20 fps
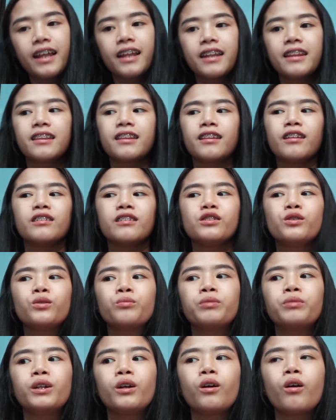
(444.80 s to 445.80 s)
And
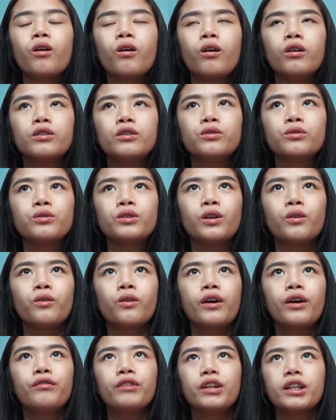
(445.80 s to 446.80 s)
super naka-conscious
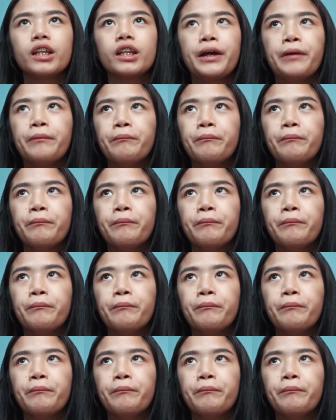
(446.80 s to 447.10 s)
ako every